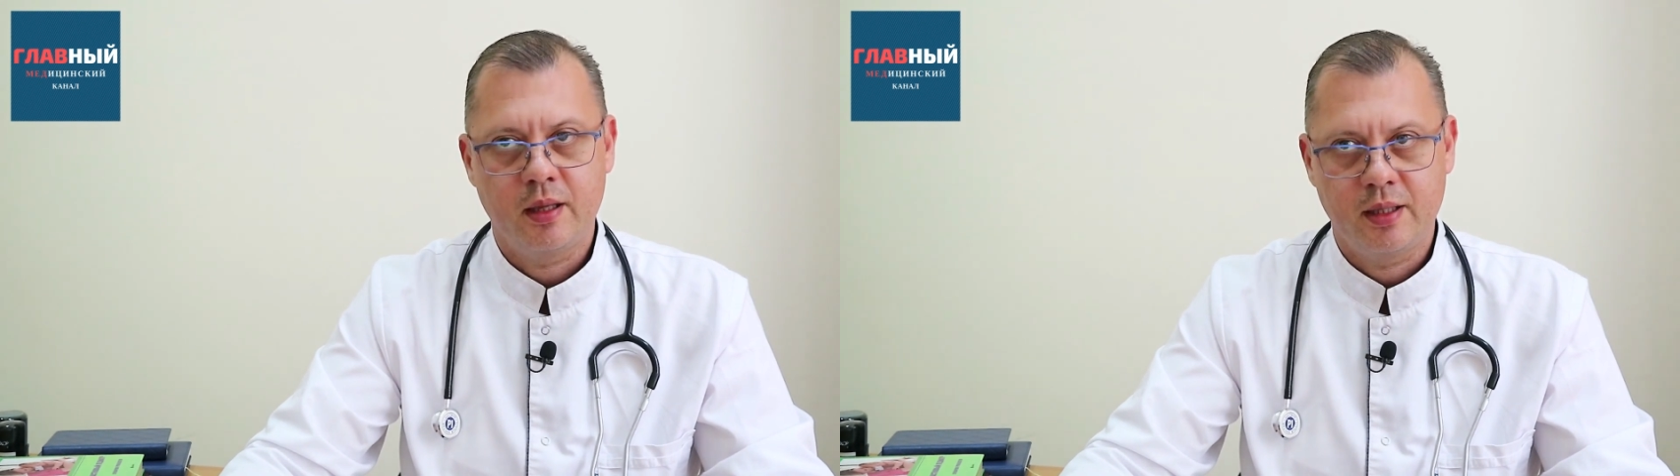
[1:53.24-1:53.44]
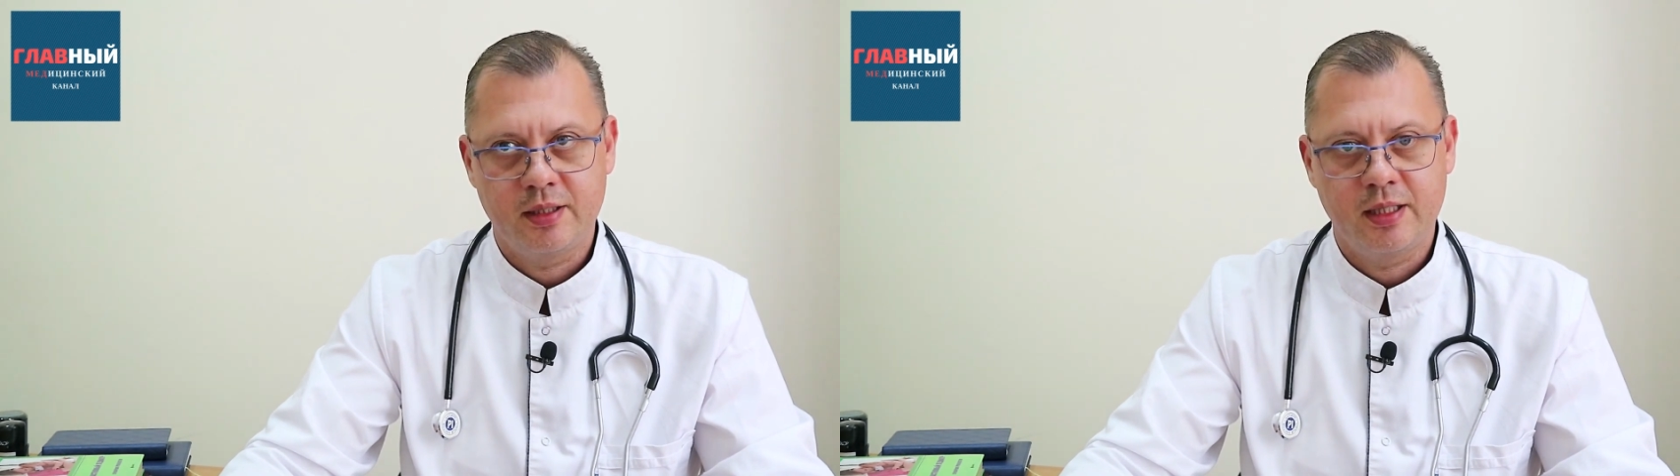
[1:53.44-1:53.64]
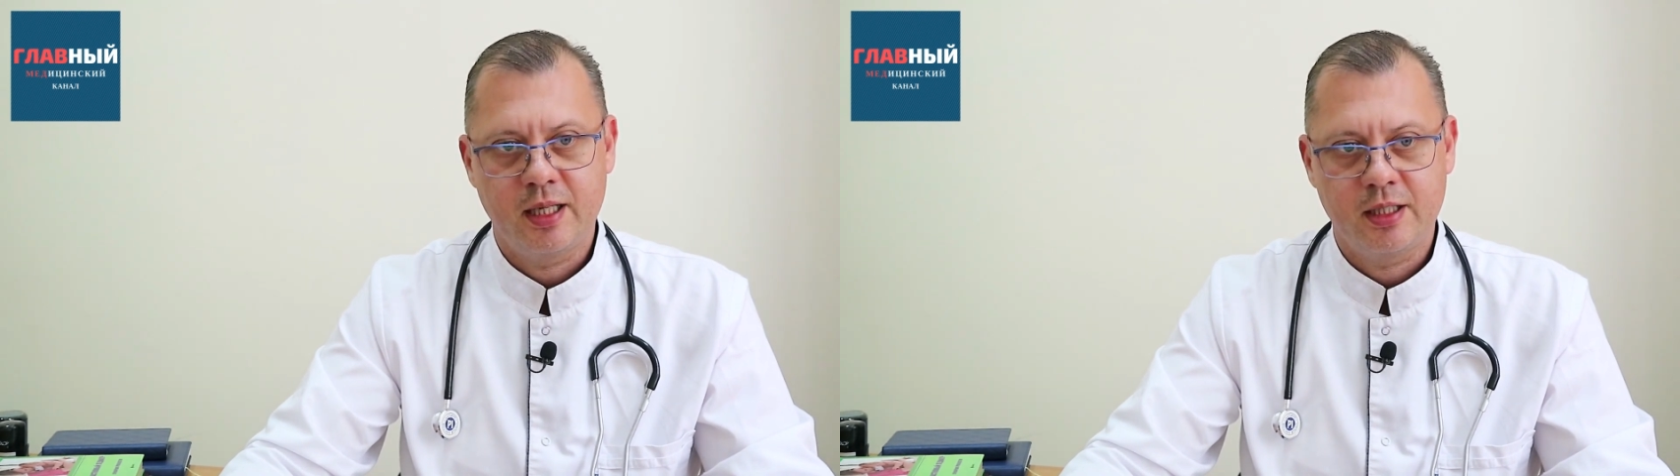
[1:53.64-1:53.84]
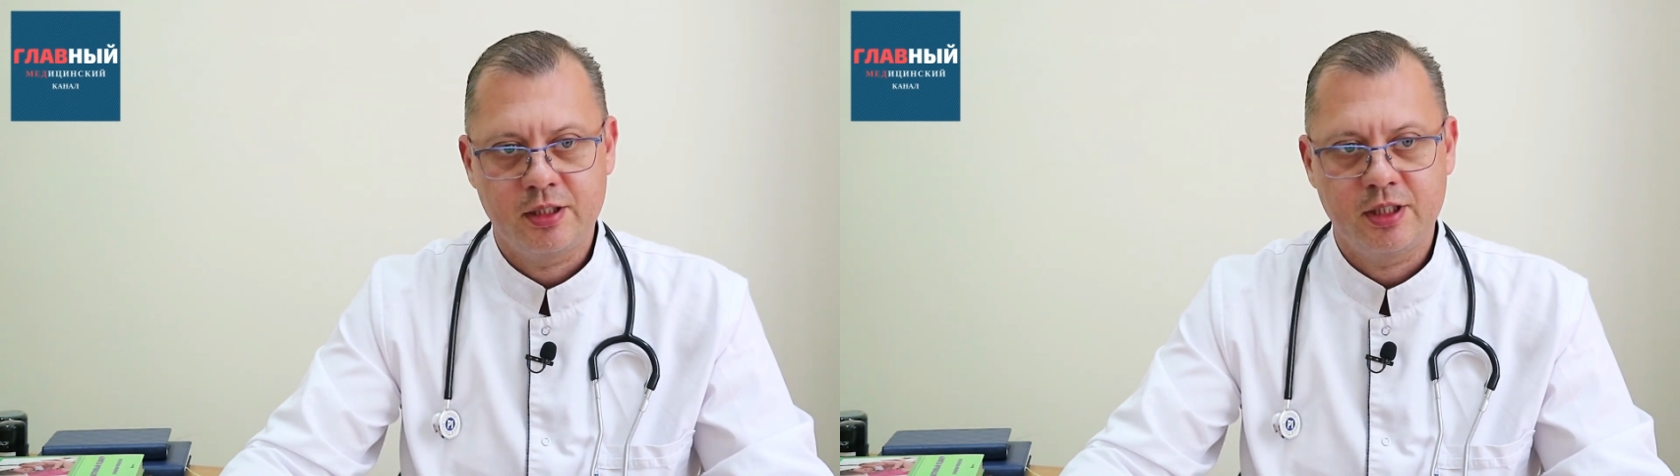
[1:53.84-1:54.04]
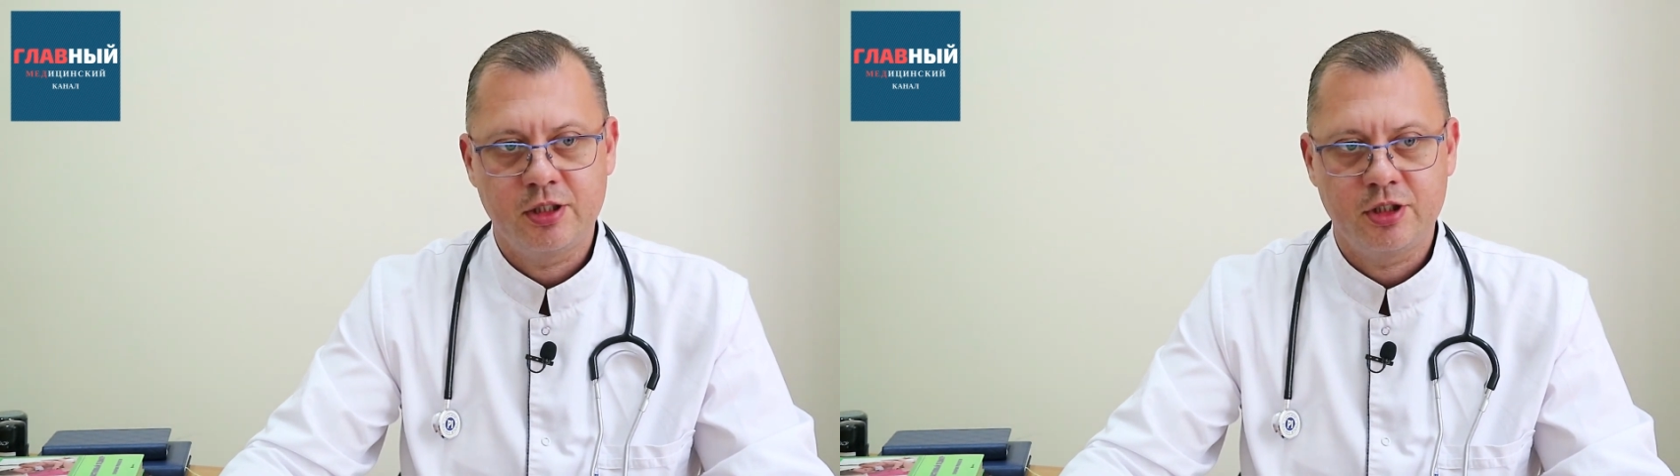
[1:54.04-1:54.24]
it can
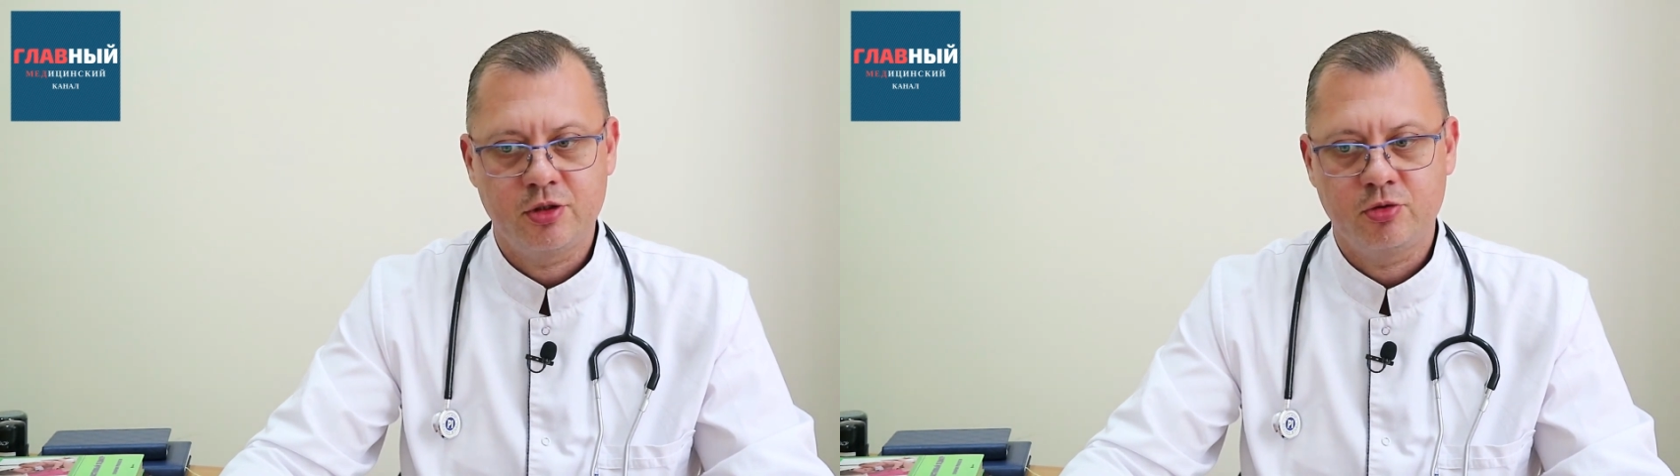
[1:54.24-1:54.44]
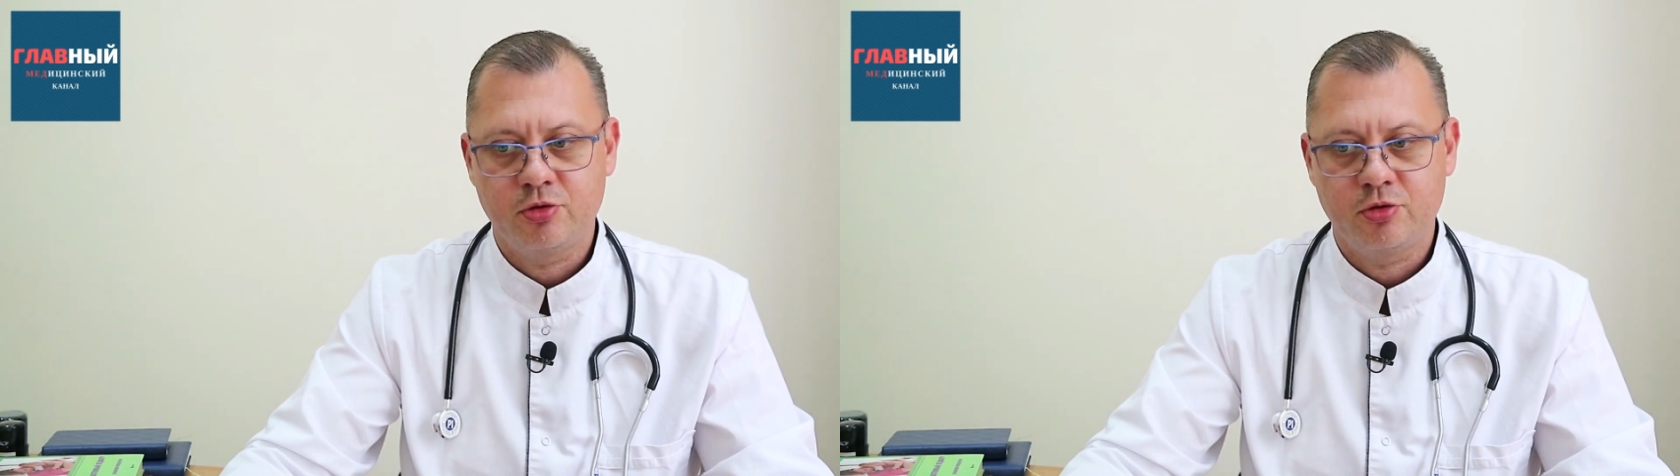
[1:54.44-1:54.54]
indeed lead to